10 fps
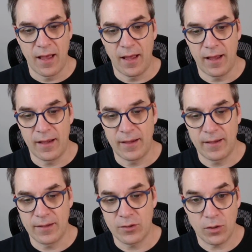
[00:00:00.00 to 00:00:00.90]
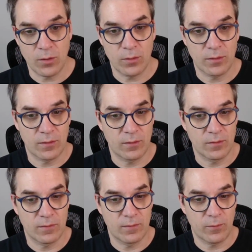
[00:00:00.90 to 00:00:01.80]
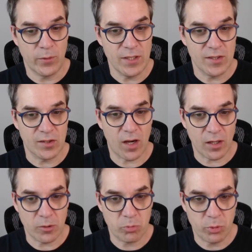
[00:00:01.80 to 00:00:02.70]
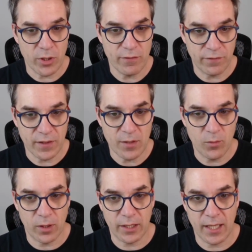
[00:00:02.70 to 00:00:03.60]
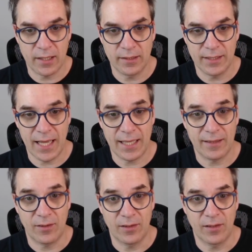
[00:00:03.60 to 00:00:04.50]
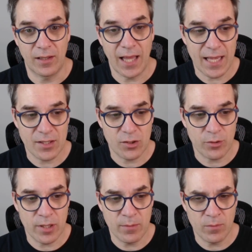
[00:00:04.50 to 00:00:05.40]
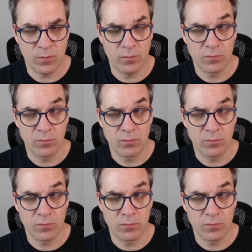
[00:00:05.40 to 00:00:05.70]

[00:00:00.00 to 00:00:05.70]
So we start briefly working on that on the last stream.